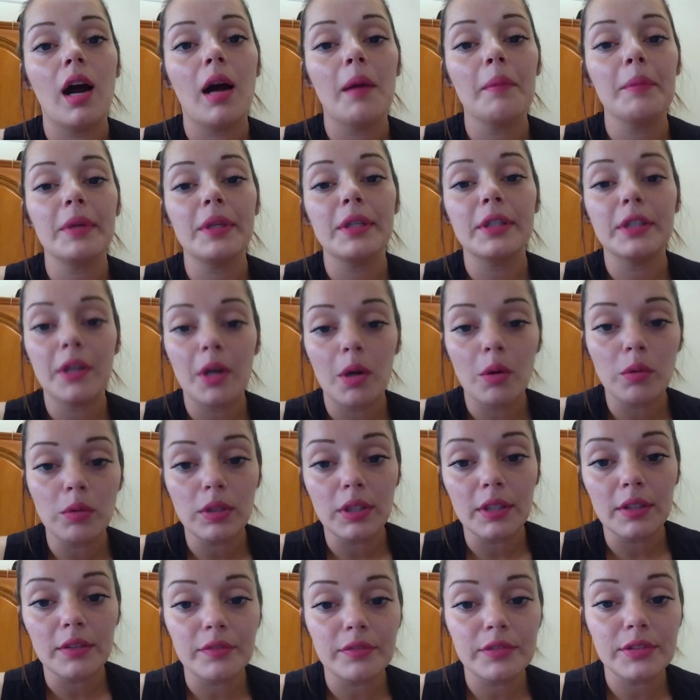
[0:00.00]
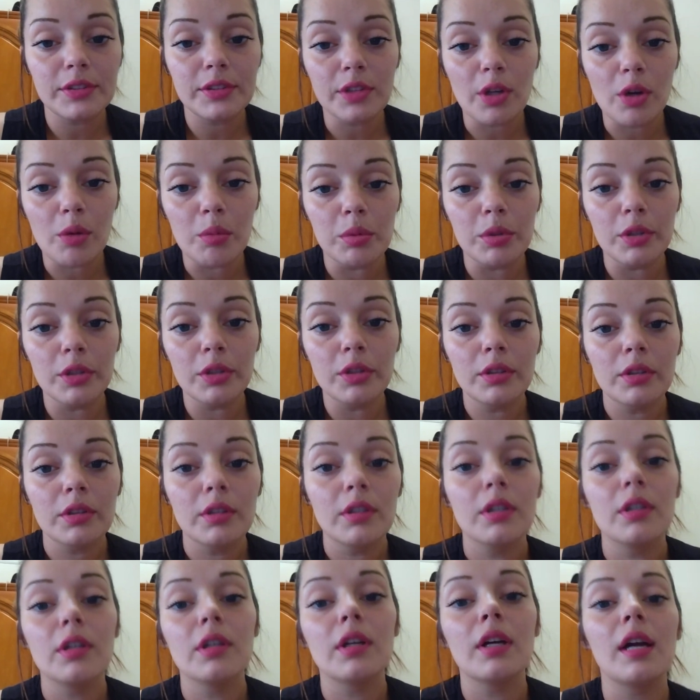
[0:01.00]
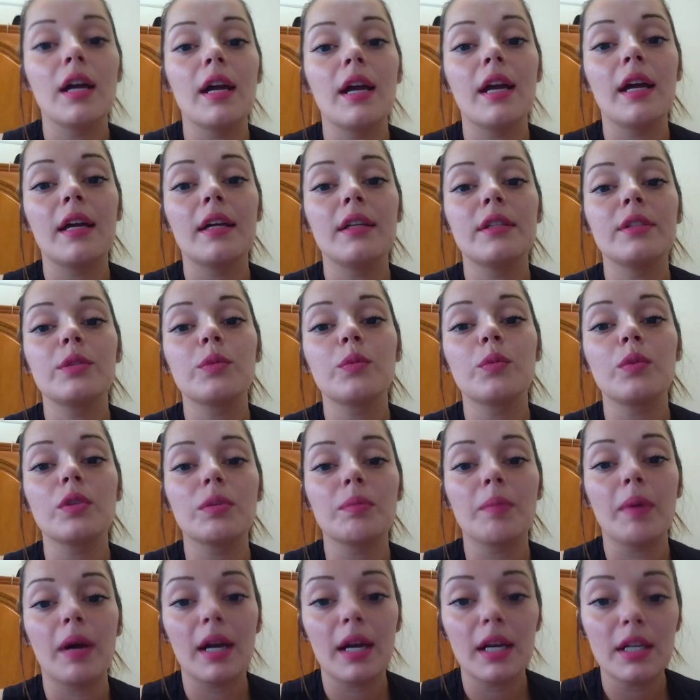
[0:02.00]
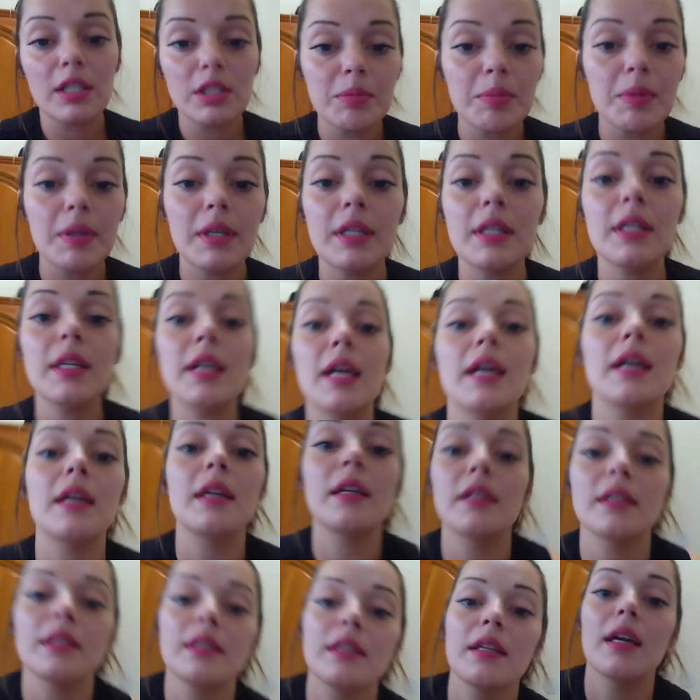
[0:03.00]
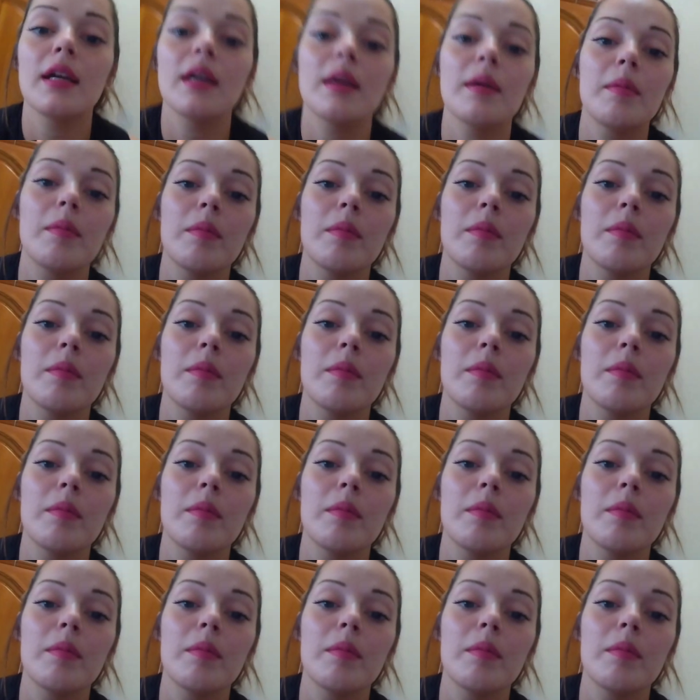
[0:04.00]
I'm going to go live sober and with my husband and